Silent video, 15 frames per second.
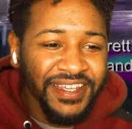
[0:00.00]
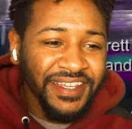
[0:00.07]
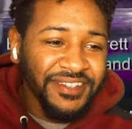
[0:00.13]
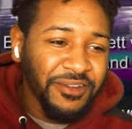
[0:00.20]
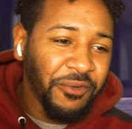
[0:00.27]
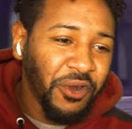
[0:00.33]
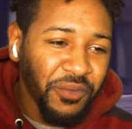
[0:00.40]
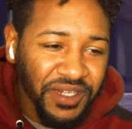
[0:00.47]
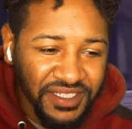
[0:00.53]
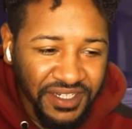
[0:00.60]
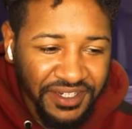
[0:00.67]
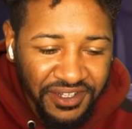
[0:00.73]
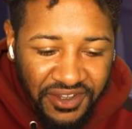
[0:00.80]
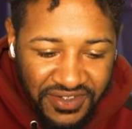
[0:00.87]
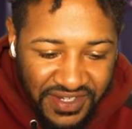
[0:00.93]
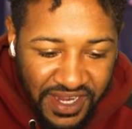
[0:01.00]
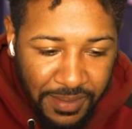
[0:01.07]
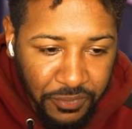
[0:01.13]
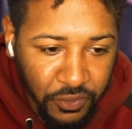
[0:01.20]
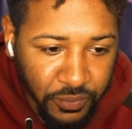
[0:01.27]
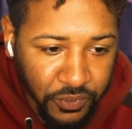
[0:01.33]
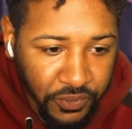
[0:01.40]
Don't want to waste none of y'all time
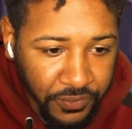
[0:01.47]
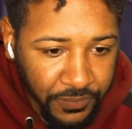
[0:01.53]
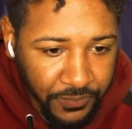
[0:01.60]
no more.